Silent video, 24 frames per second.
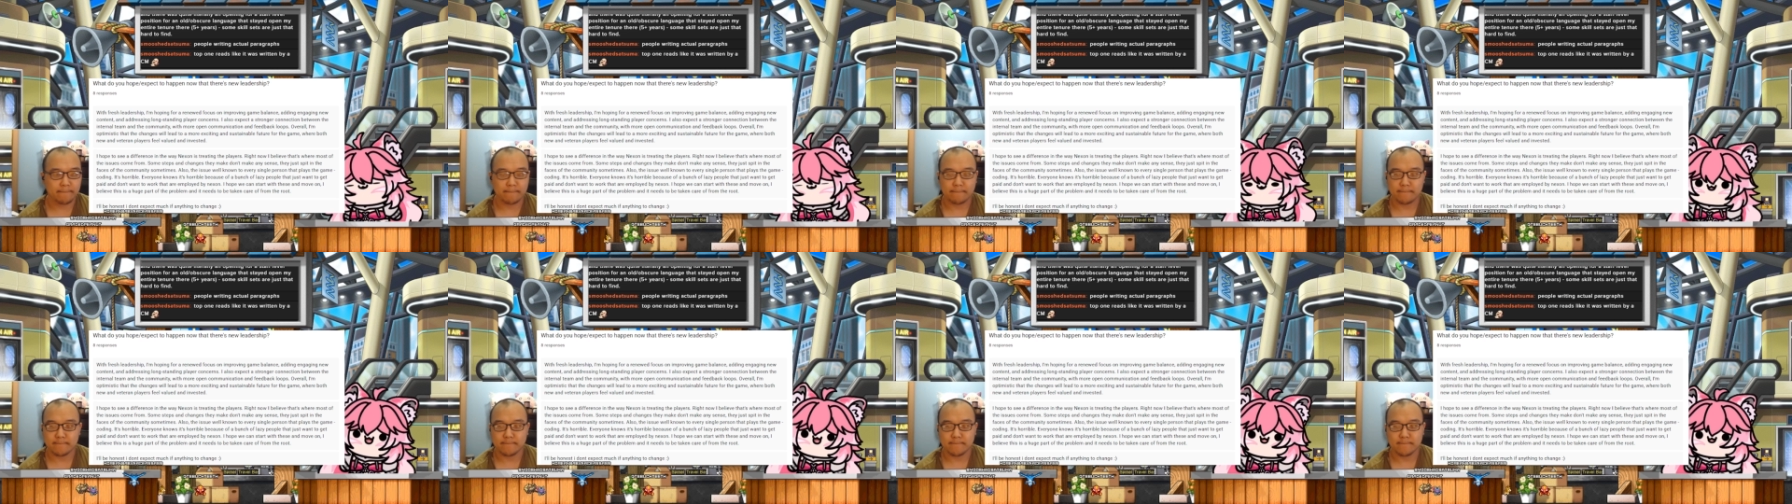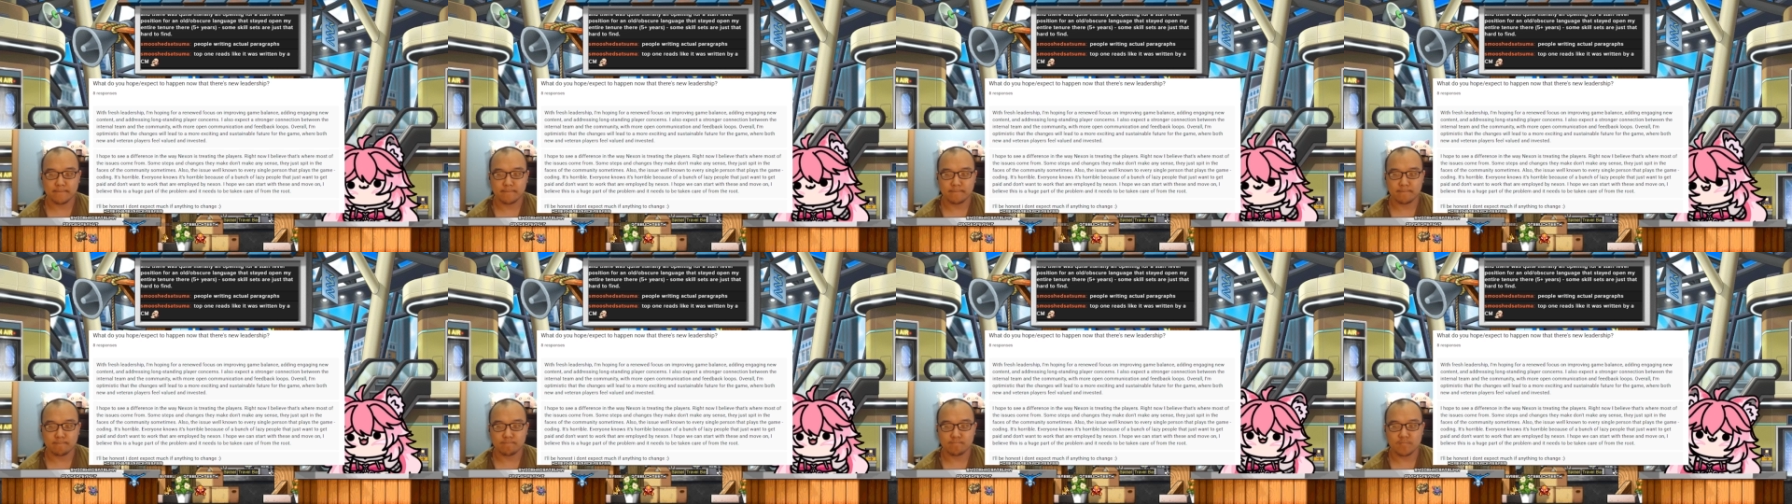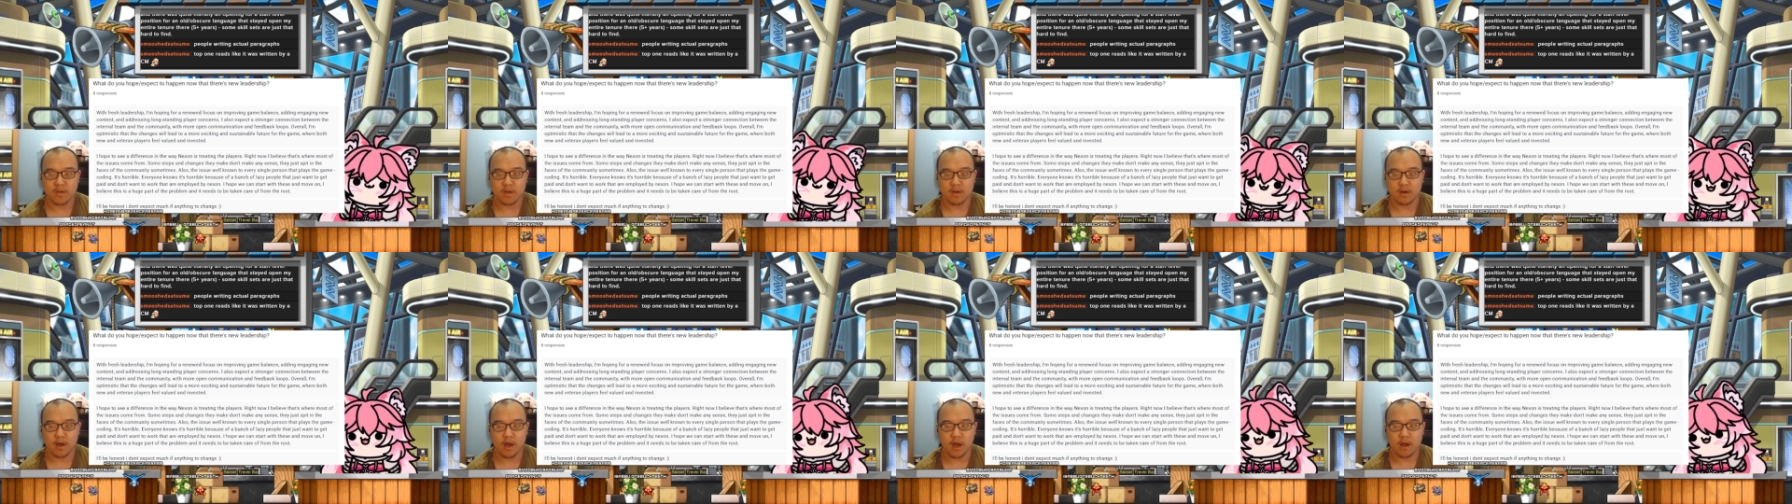Like, have you
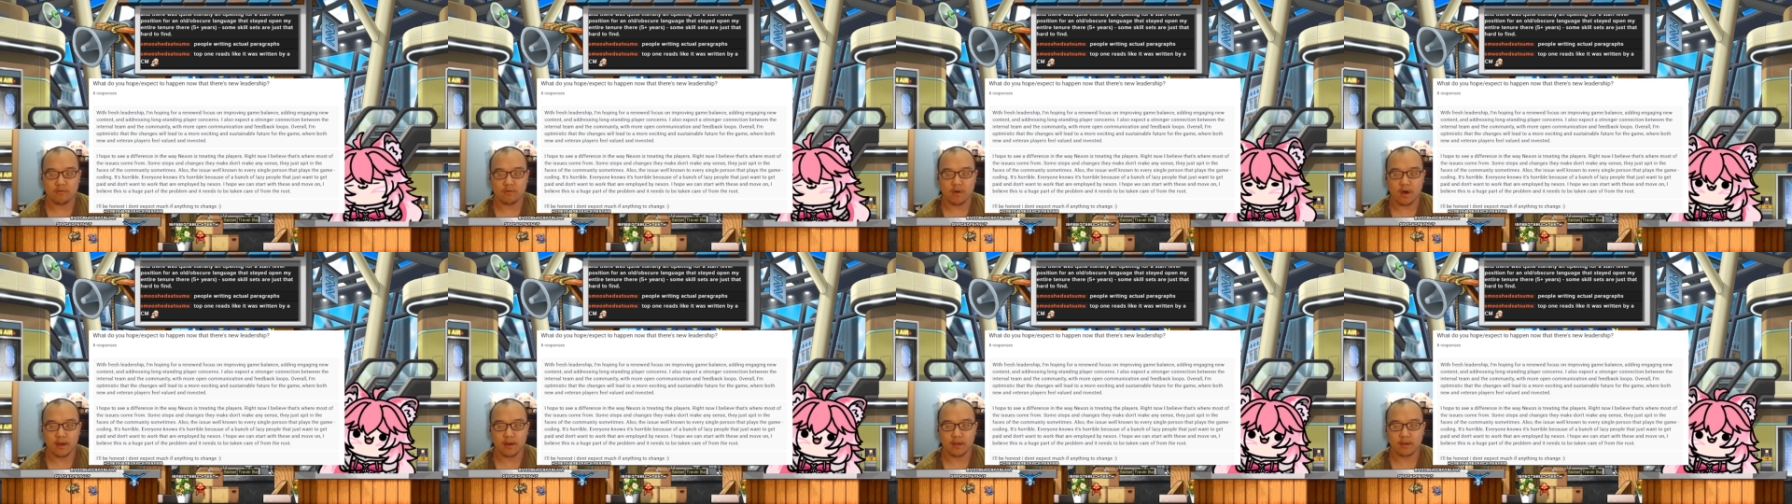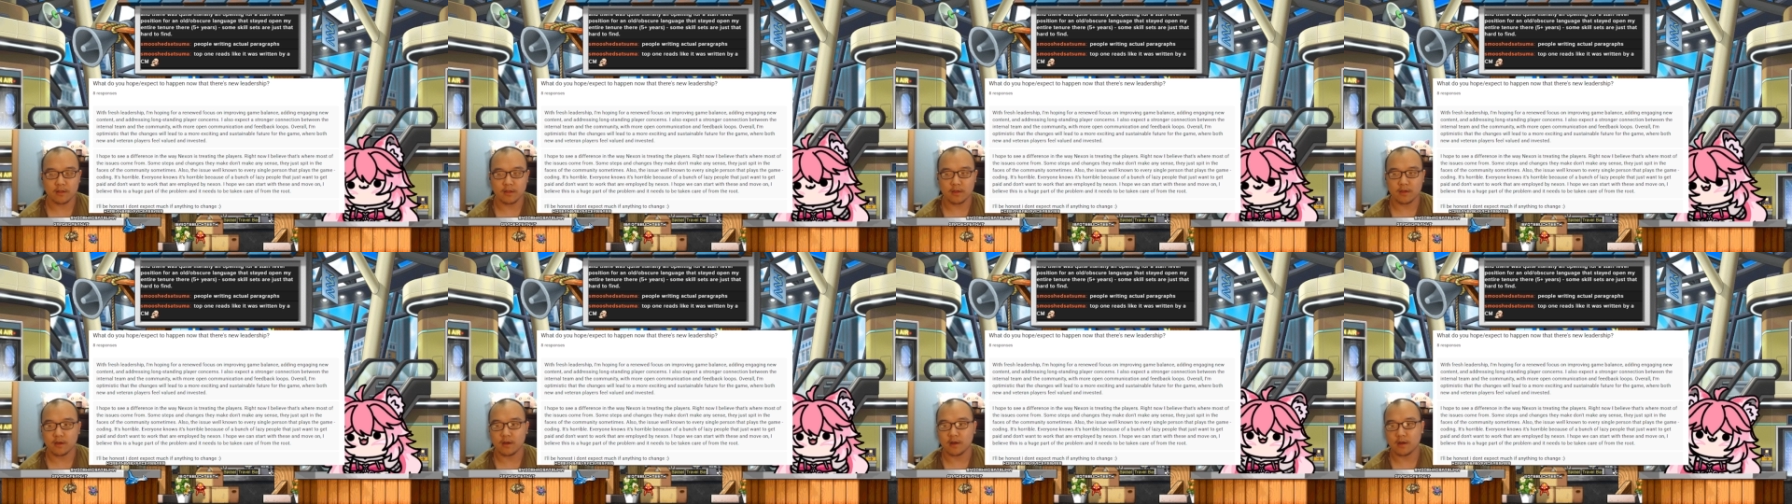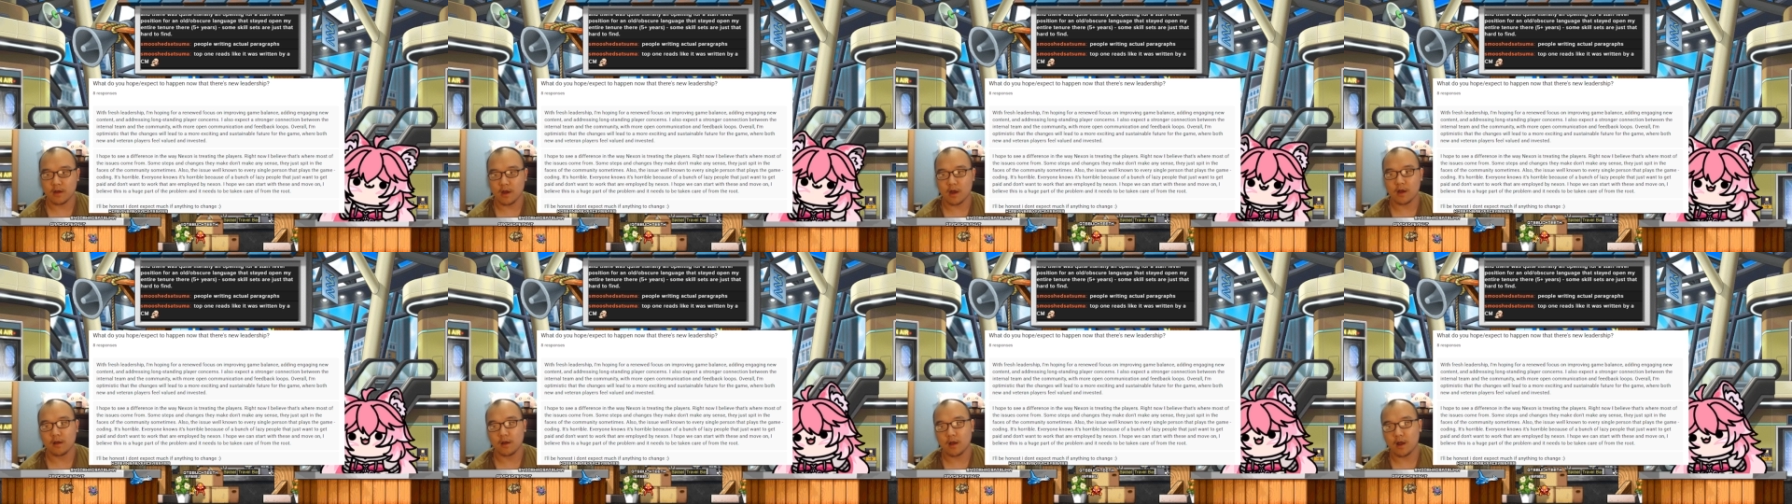worked in an office?
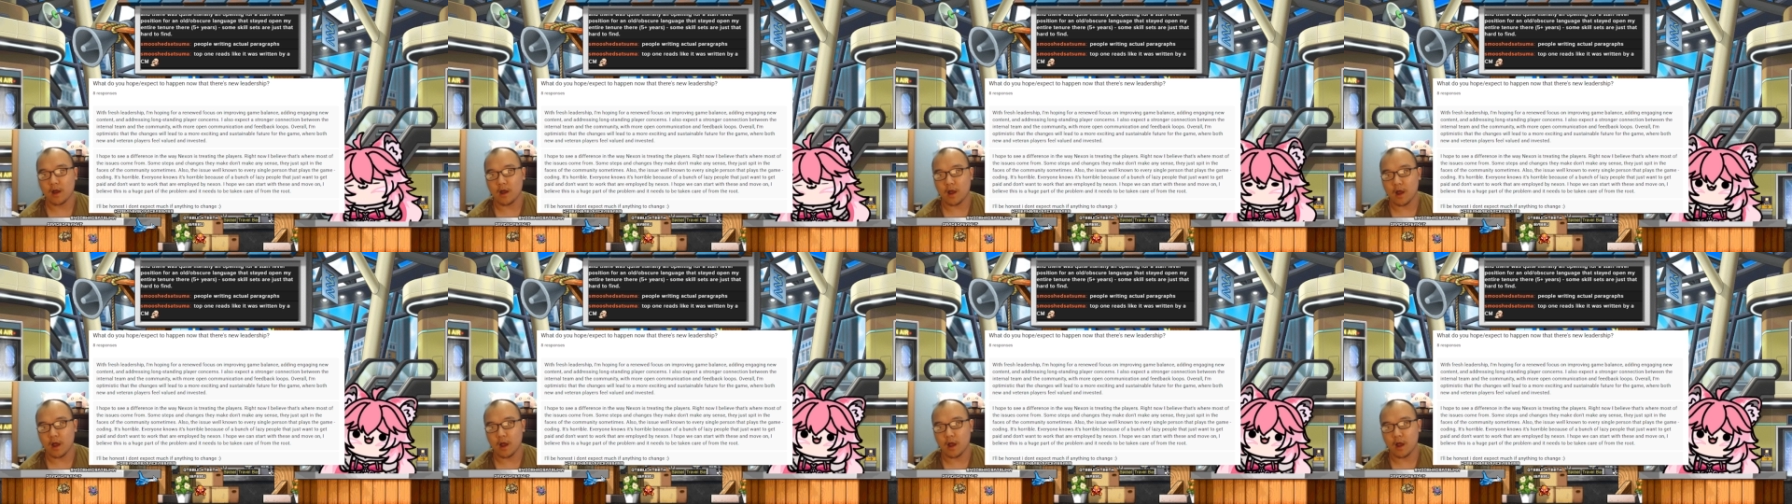Like, I feel like...